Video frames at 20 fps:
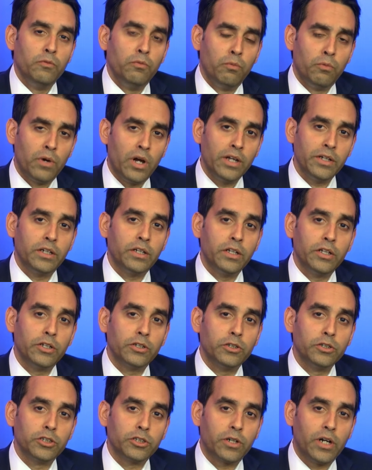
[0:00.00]
run
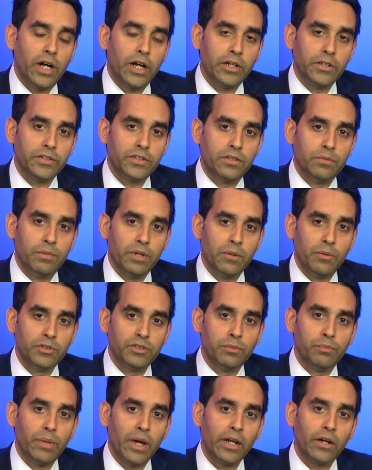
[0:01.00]
clinical trials to be able
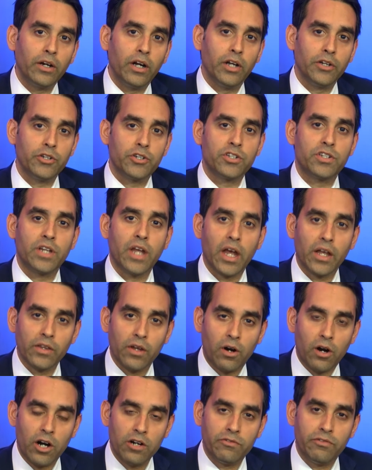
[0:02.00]
to better understand
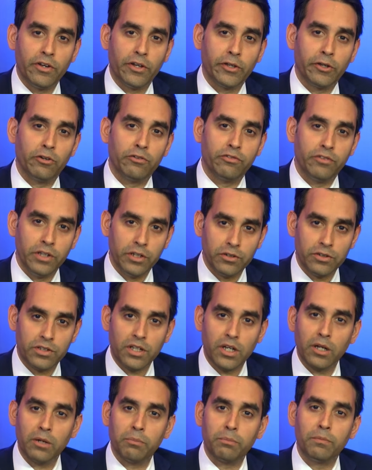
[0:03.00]
the heart failure
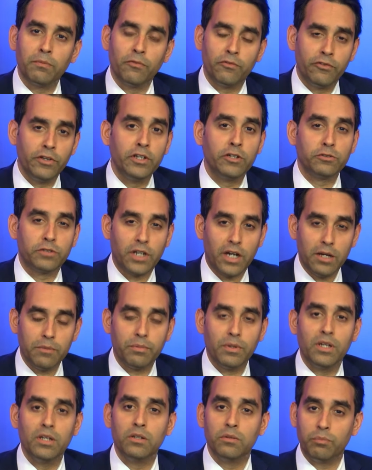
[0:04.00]

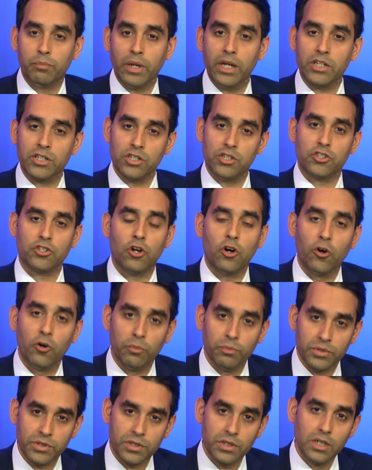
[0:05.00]
phenotype in patients'
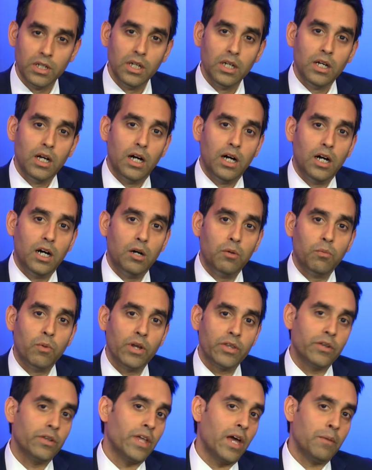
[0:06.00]
homes,
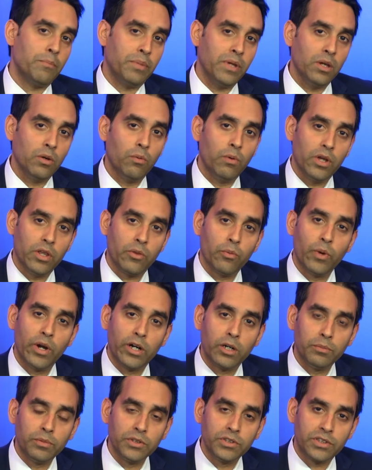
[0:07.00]
whether that be with
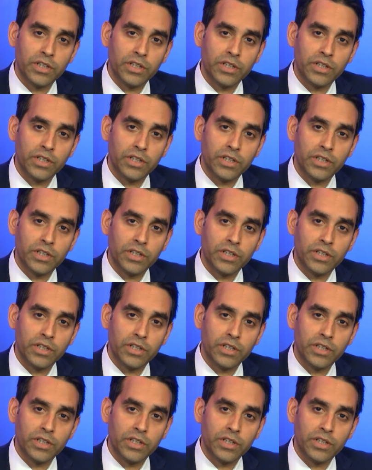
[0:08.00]
wearable